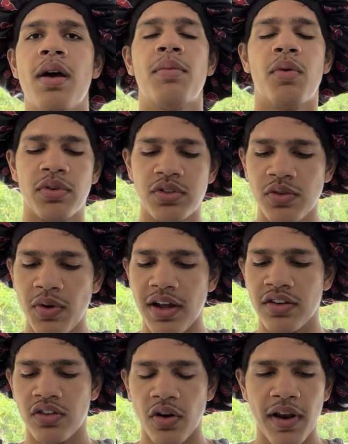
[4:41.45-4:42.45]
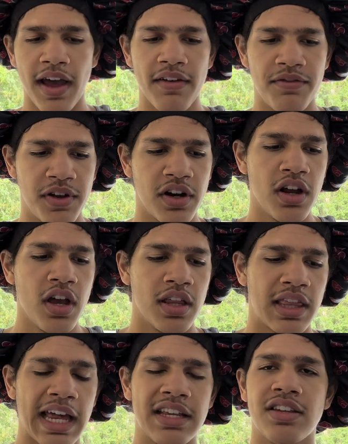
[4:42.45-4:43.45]
But once you don't have fear,
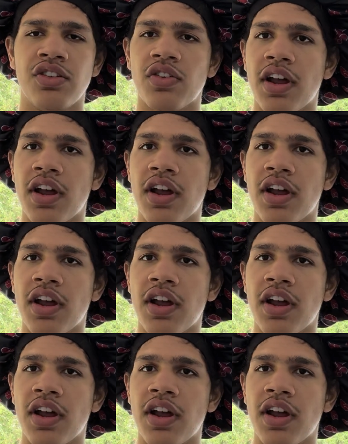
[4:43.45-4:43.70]
you're